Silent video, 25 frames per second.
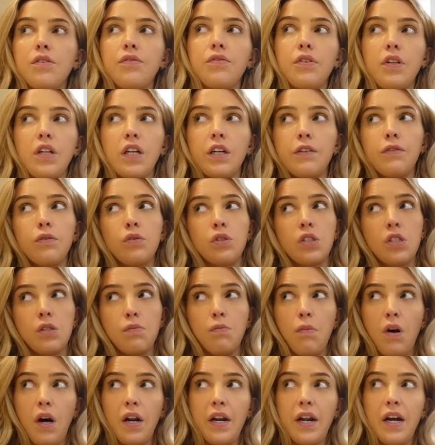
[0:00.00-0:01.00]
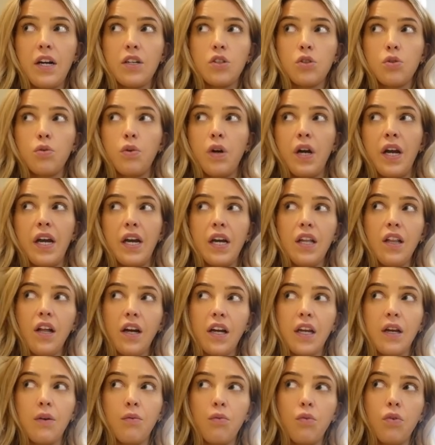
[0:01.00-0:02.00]
I feel like if it was just my natural hair,
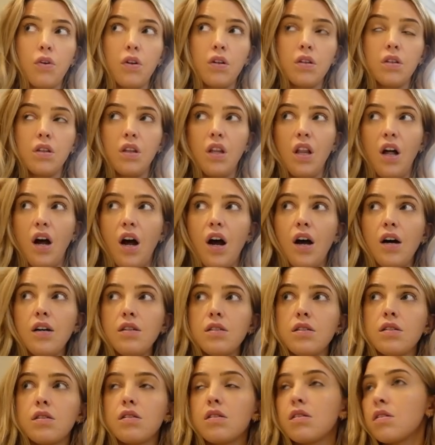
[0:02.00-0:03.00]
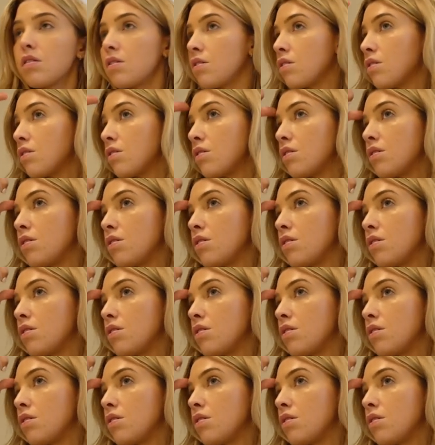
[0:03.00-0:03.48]
like, it wouldn't last.